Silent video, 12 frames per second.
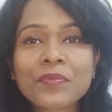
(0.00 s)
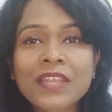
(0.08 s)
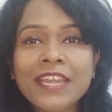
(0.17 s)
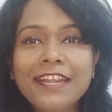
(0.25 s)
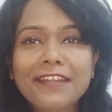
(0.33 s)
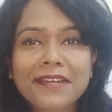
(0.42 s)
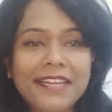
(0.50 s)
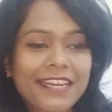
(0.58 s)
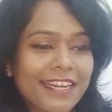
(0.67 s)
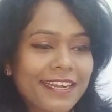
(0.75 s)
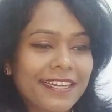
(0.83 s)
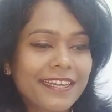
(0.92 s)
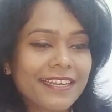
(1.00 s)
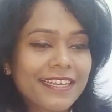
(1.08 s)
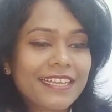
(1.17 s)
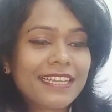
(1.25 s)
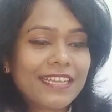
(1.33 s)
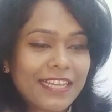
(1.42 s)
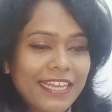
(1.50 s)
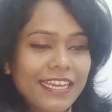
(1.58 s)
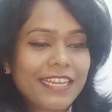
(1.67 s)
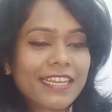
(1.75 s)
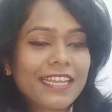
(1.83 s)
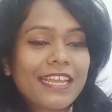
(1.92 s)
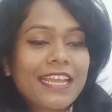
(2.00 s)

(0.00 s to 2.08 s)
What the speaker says: interconnected, correct.